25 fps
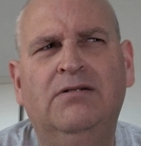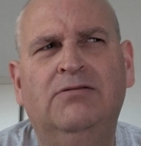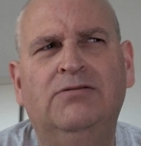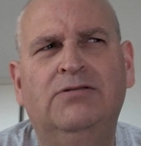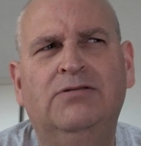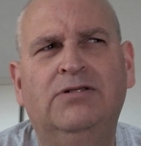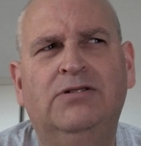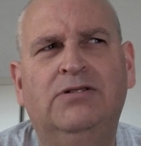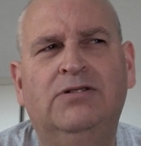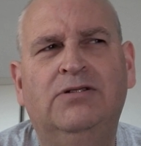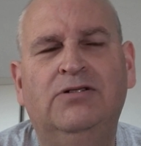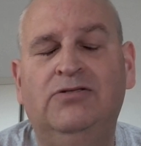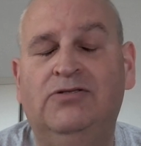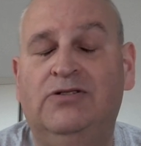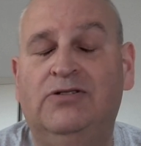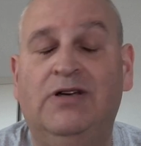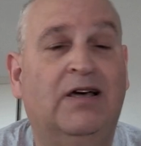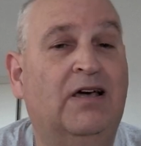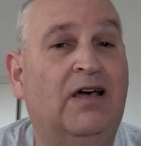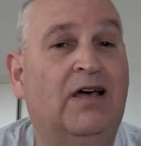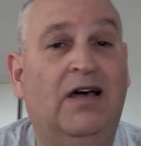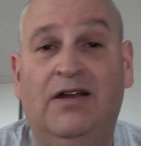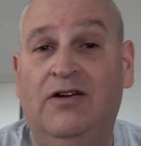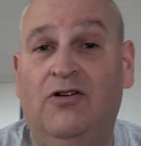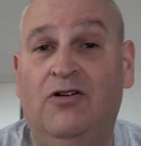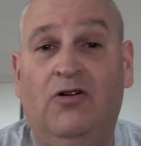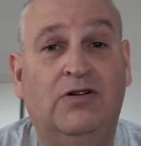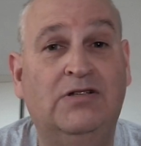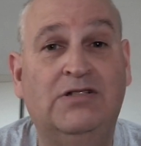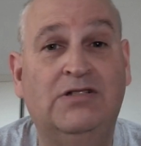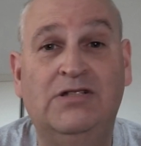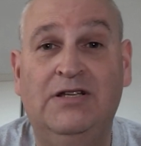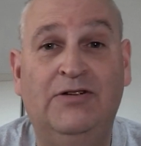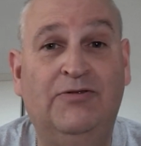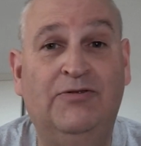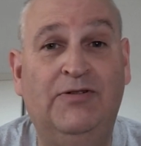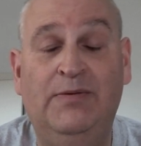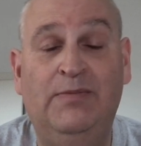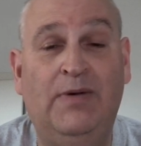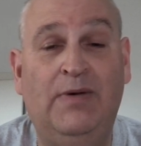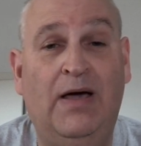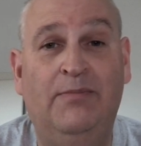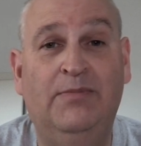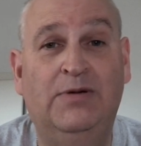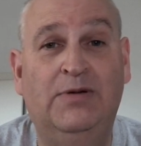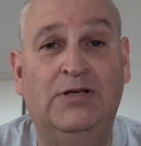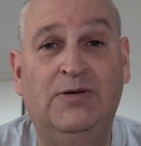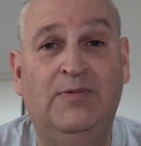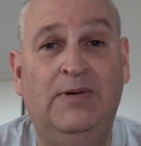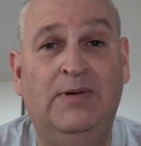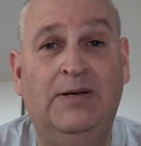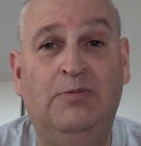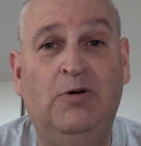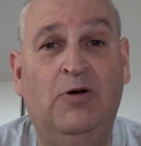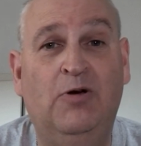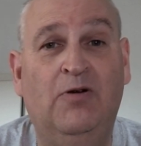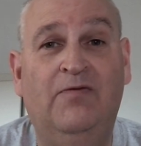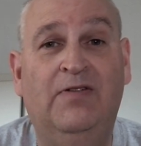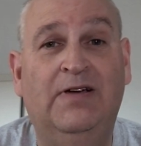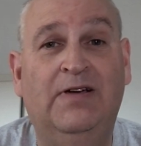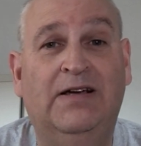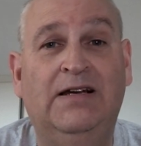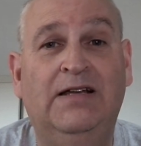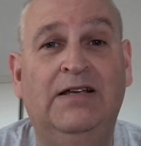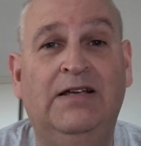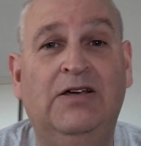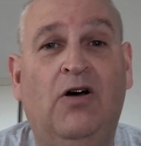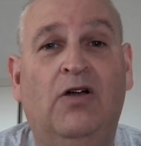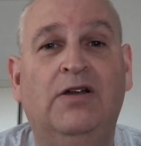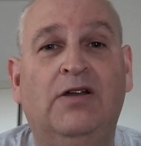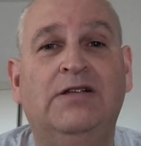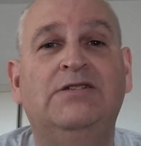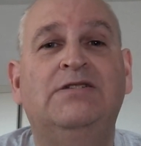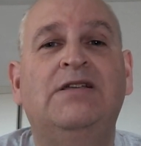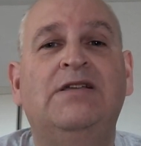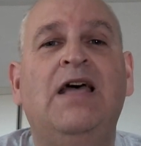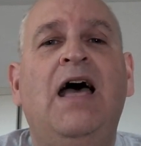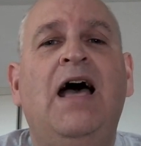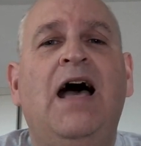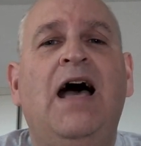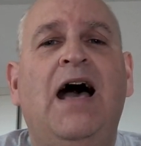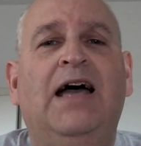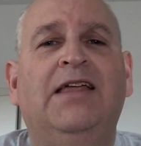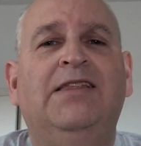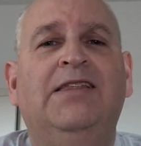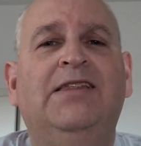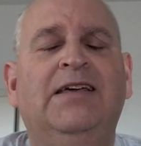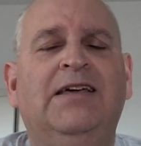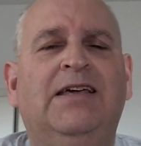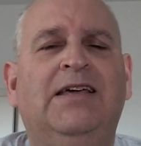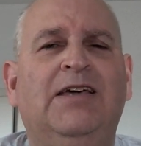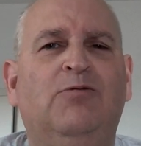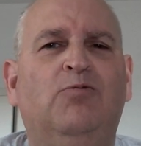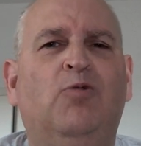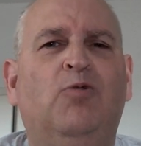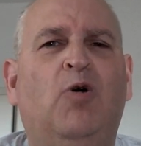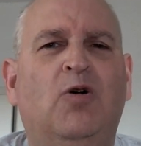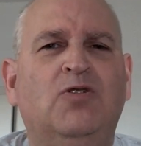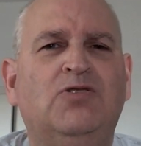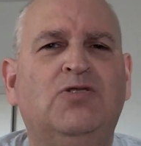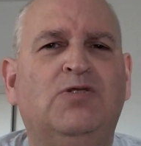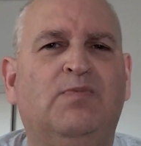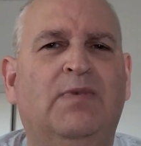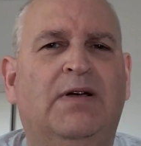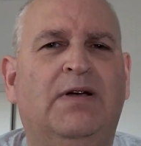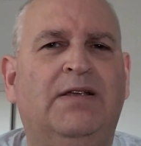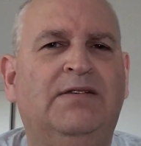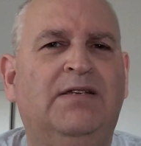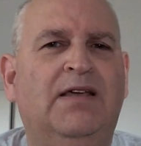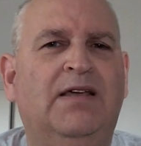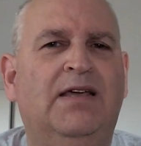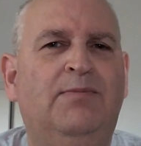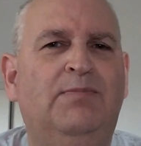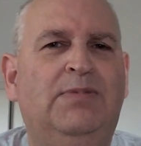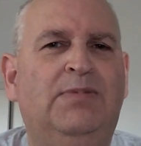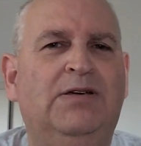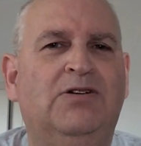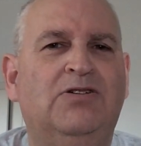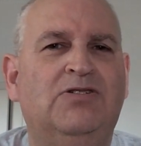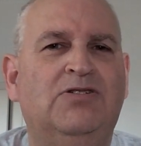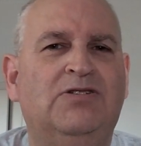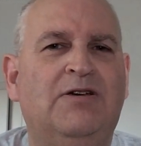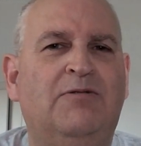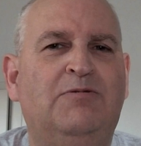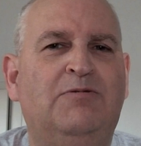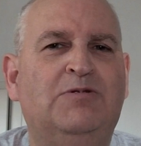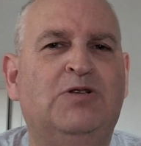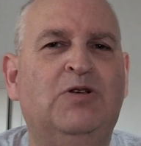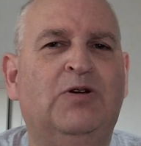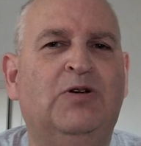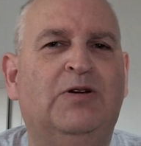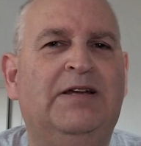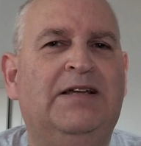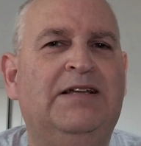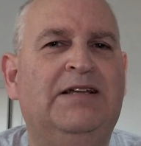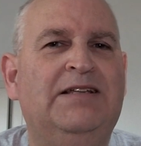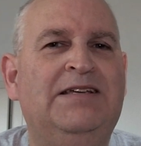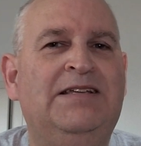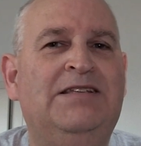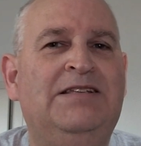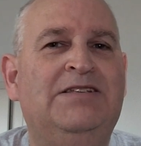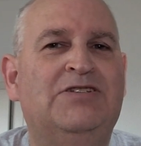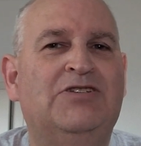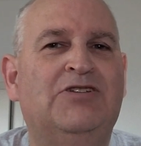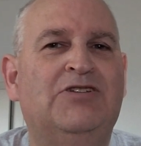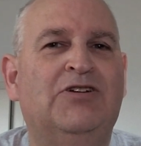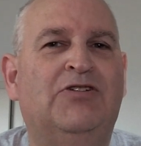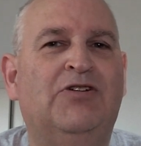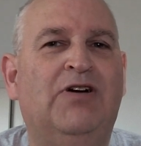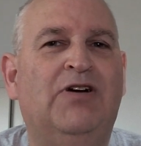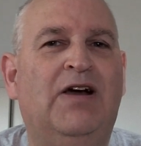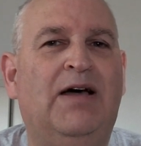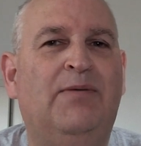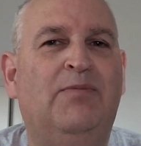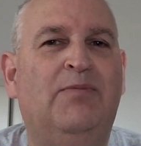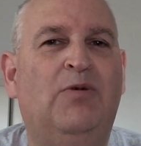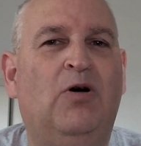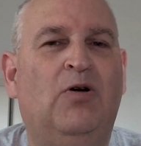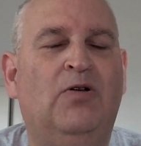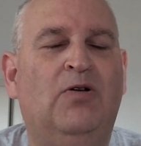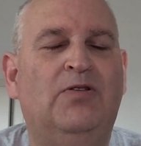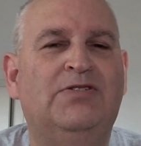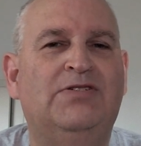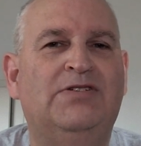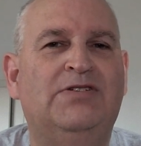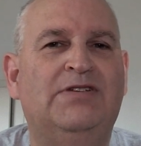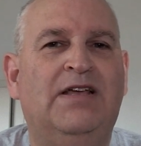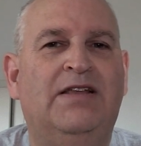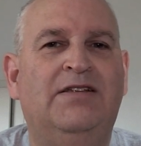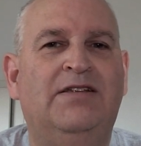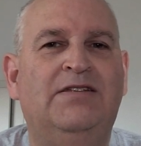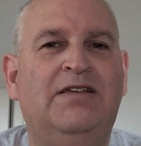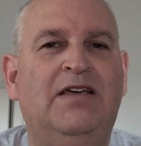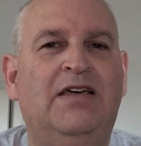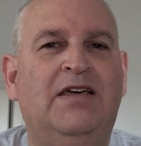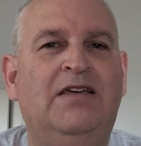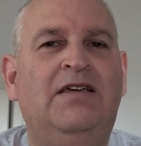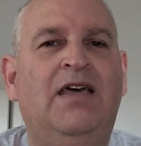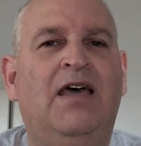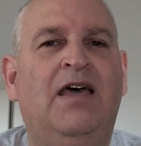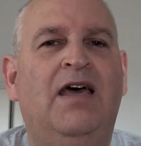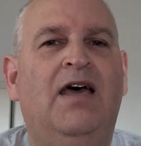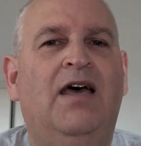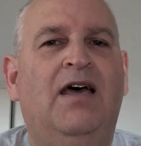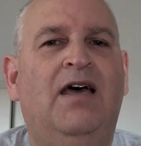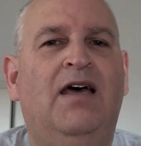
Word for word: was it Tuesday? I can't honestly remember, to be perfectly honest. I think it was Monday because I was looking at Instagram on Sunday